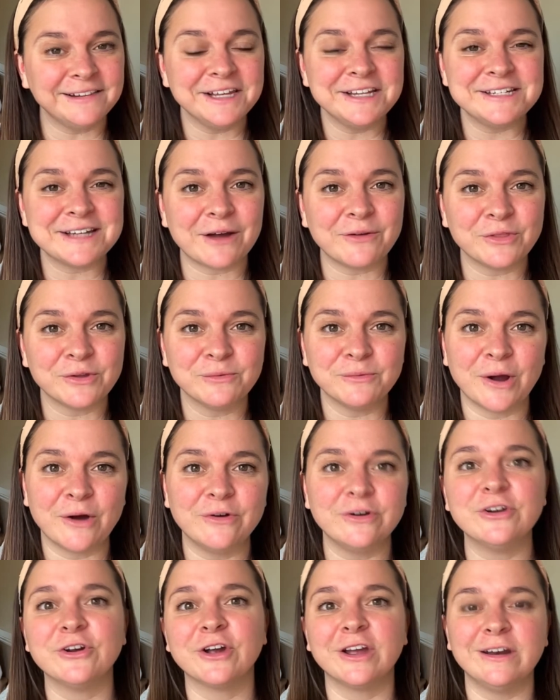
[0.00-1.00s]
down the road,
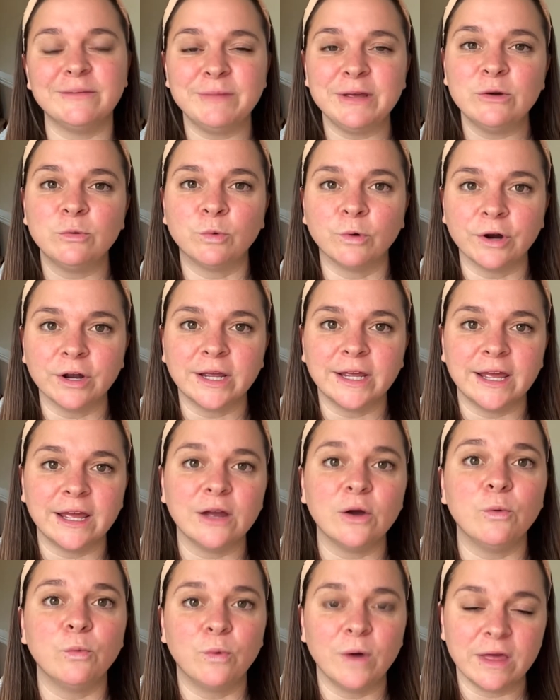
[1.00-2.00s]
you're going to be working
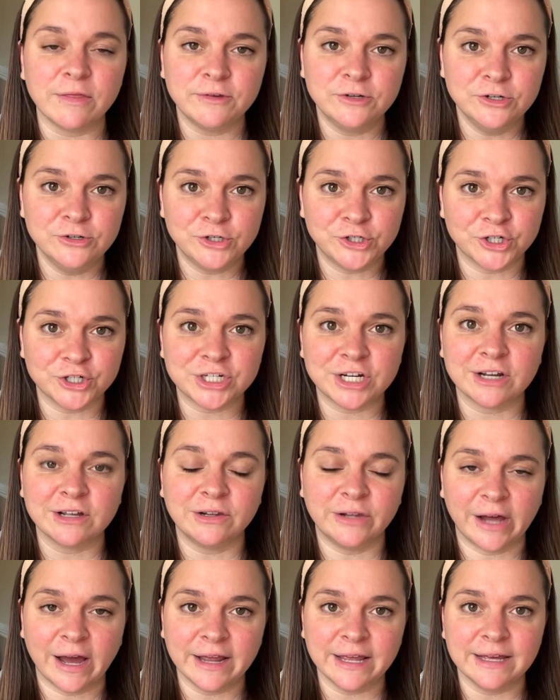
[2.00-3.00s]
with nutrition
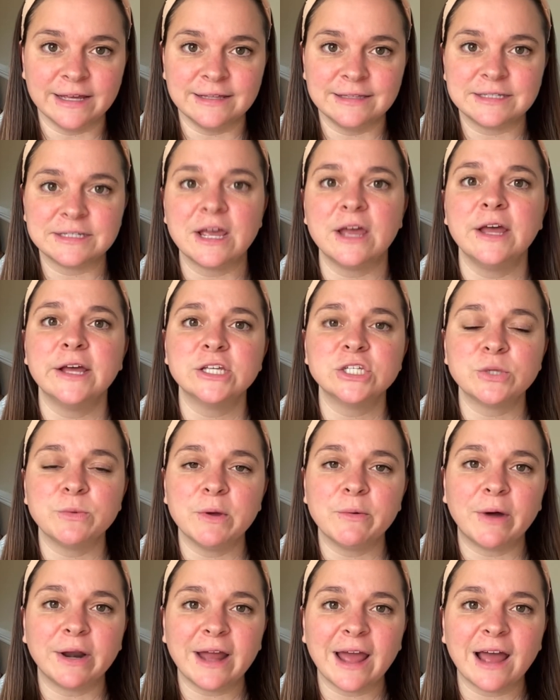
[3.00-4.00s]
clients. So we
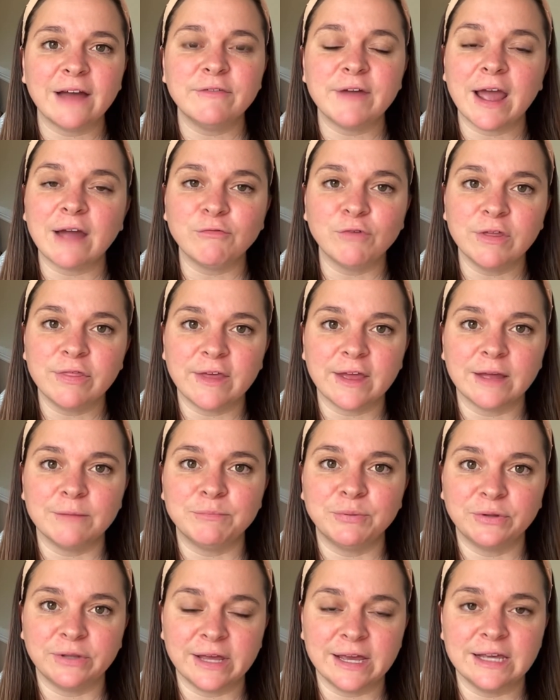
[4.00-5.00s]
want to have everything in
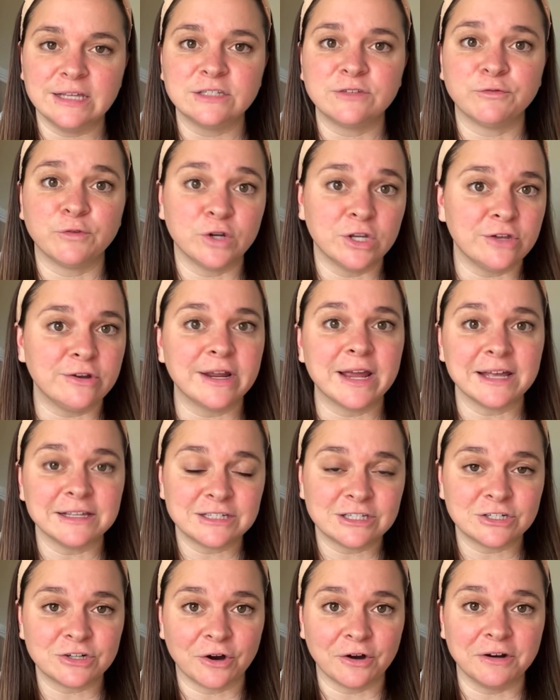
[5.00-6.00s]
place for you to get
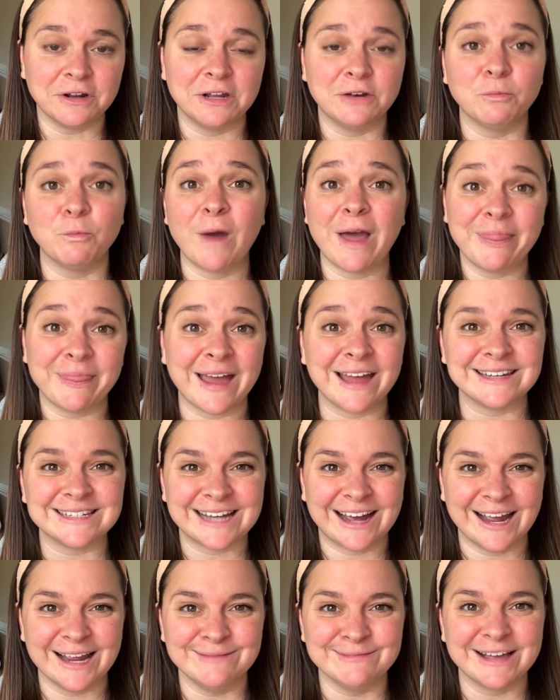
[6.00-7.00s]
started when that
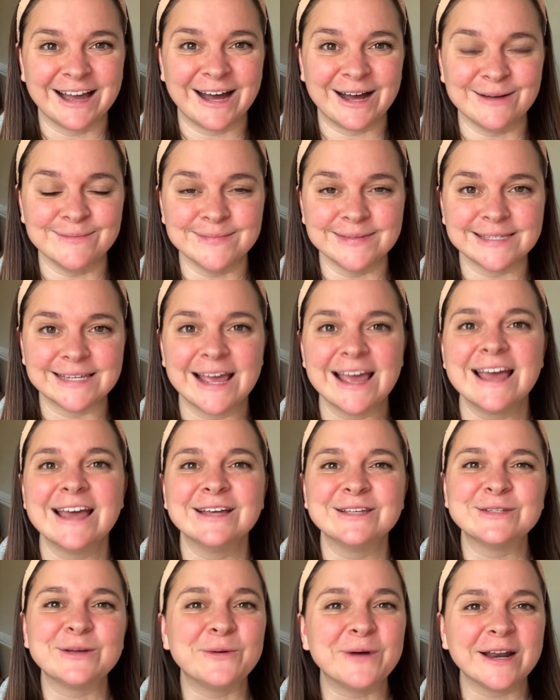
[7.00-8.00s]
time comes.
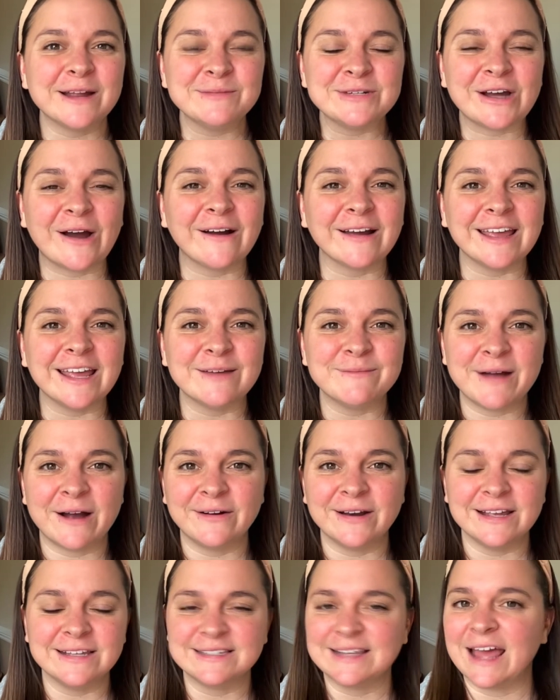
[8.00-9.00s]
So what I'm talking about
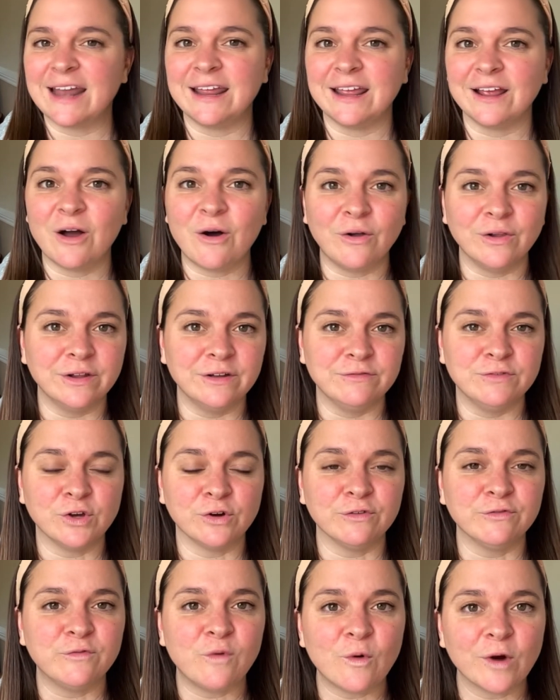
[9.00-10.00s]
is getting all of your
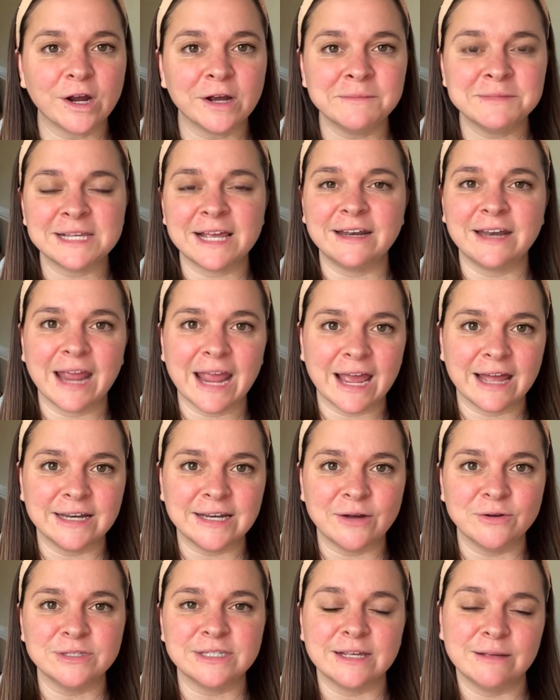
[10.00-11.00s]
forms and
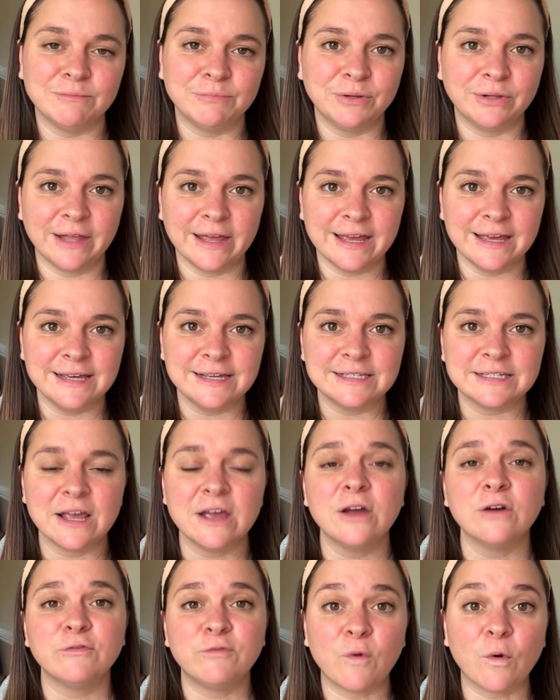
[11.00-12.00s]
handouts in place
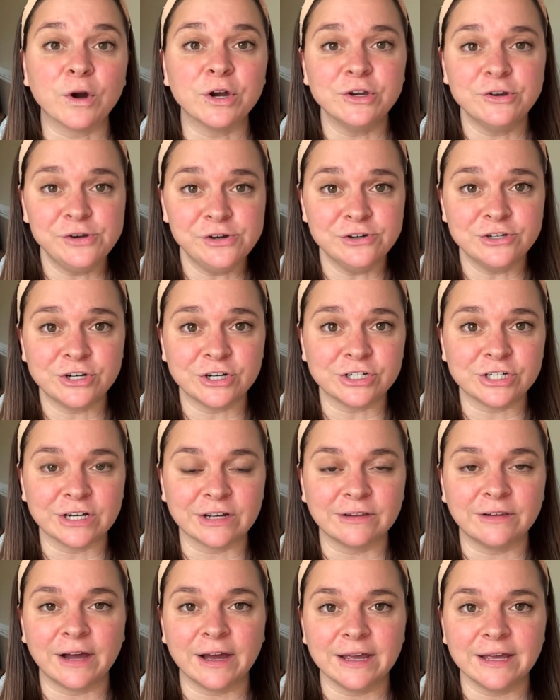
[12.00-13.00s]
for your nutrition
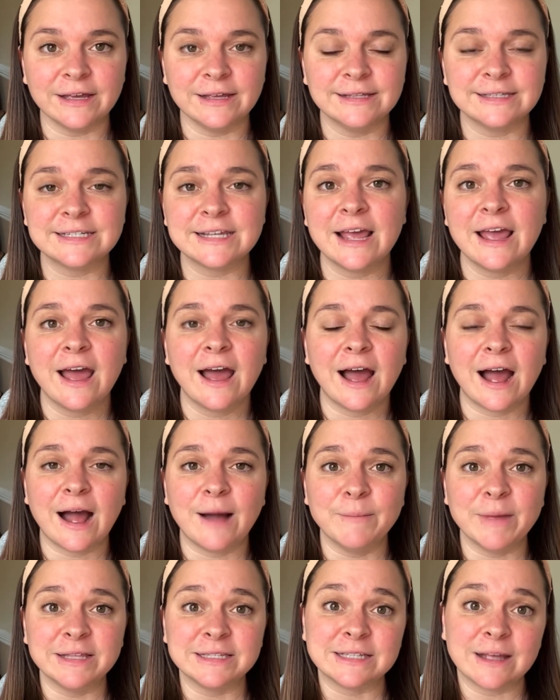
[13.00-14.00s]
clients.
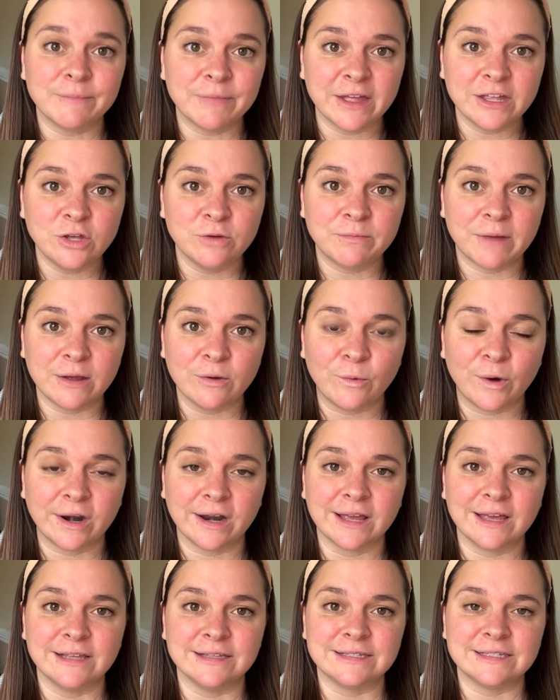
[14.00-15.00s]
And some that you might want to
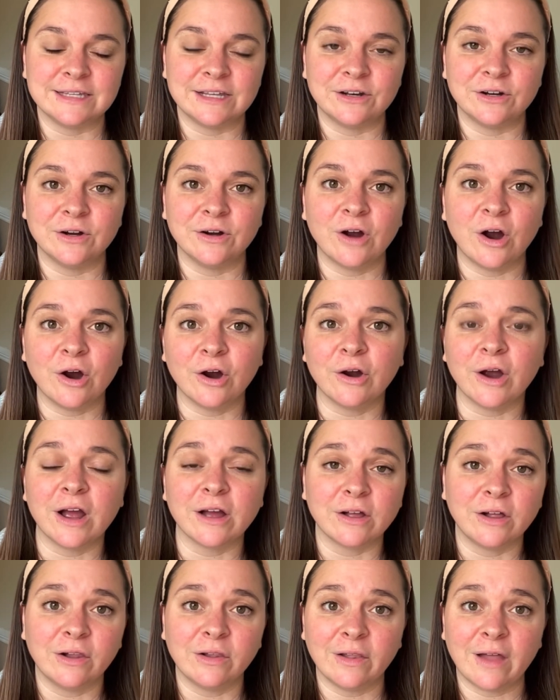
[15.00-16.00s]
consider are a
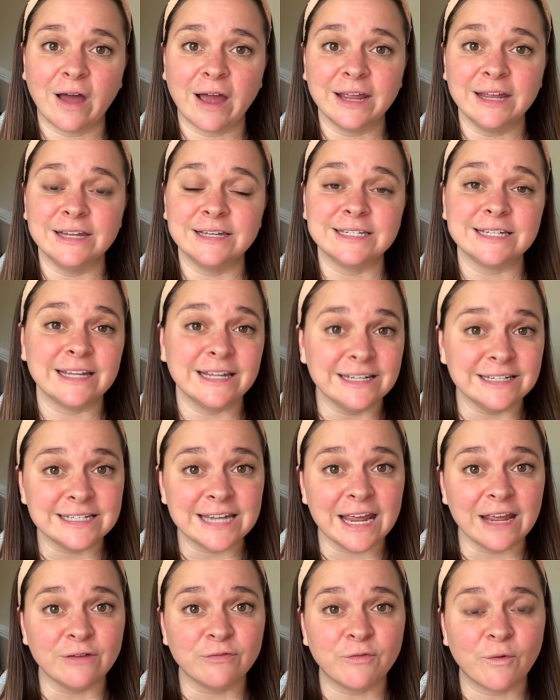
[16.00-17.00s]
client intake
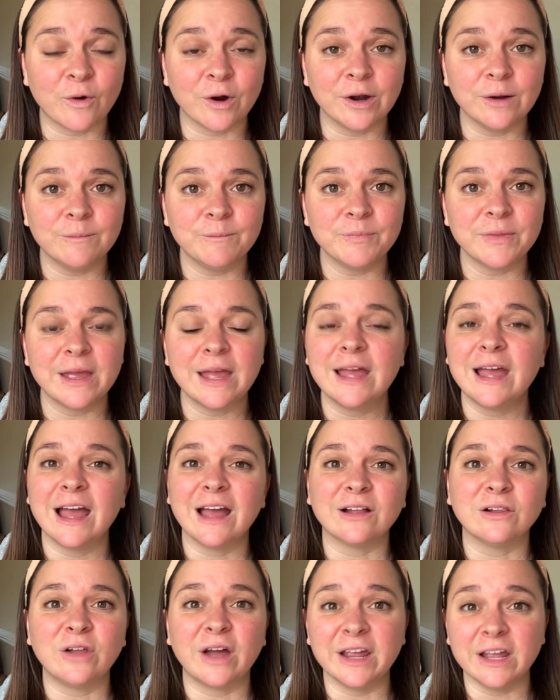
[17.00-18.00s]
form, a
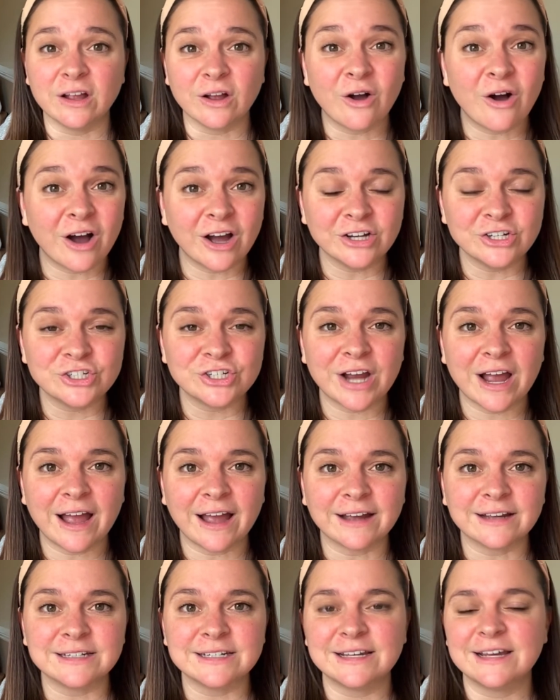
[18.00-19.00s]
client
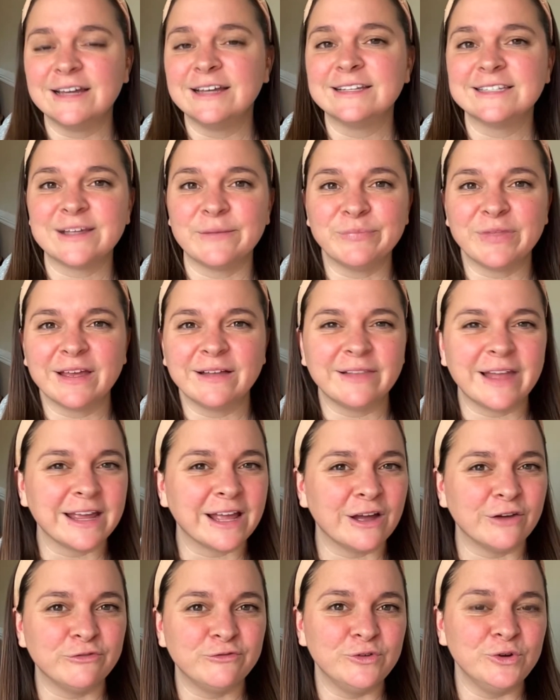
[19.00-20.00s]
contract, something like a
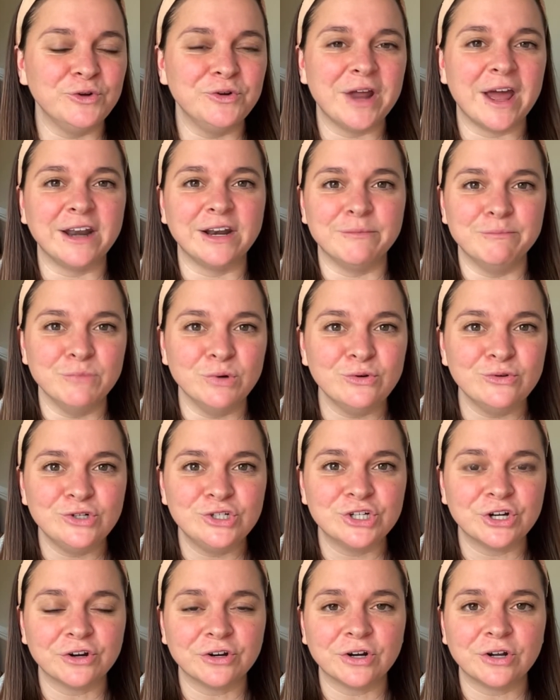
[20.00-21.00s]
food and a mood
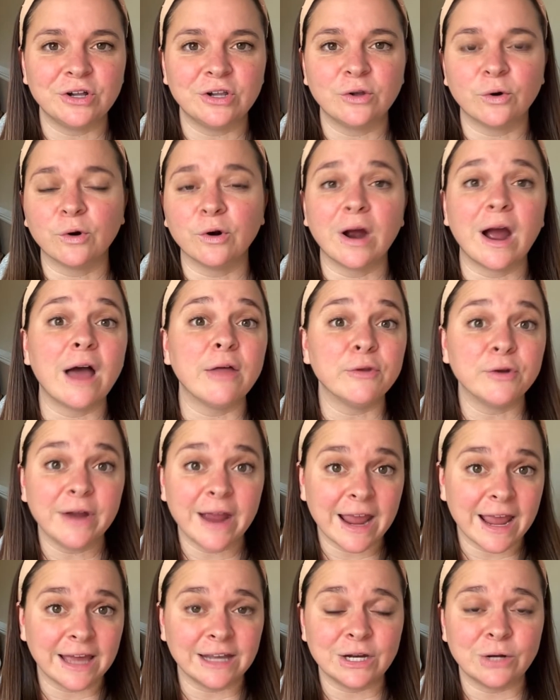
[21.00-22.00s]
journal, or other
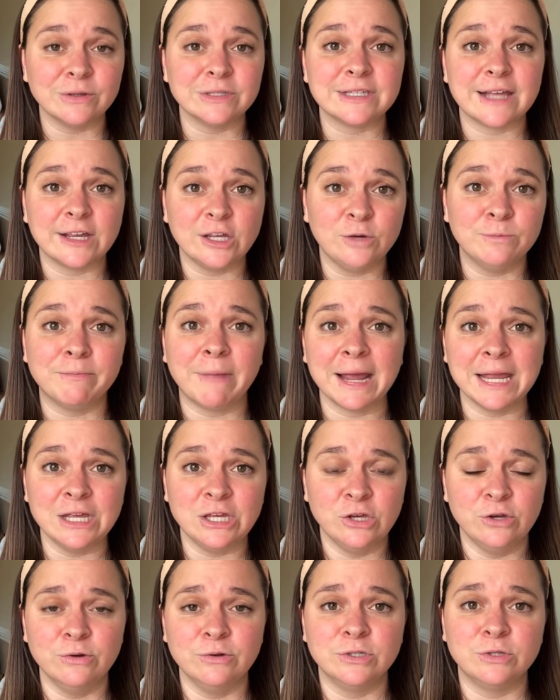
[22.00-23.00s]
handouts that you might
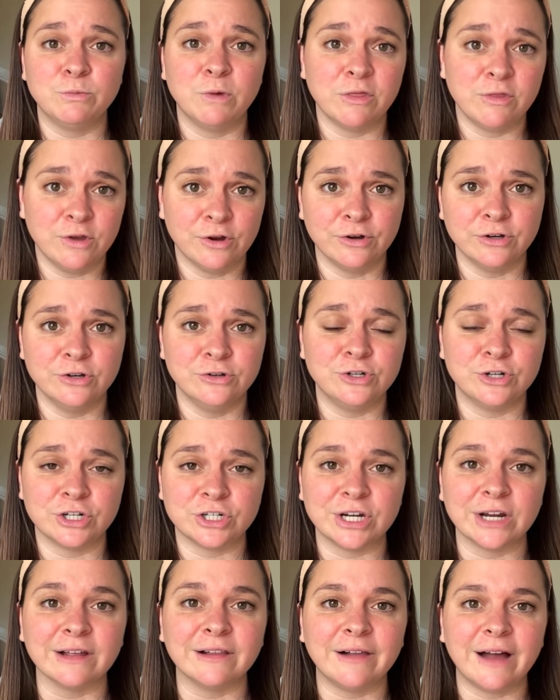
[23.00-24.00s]
use with your nutrition
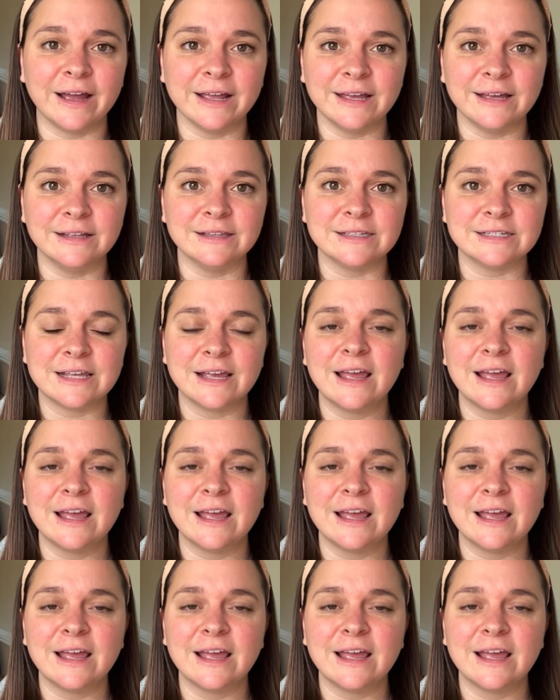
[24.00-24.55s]
clients.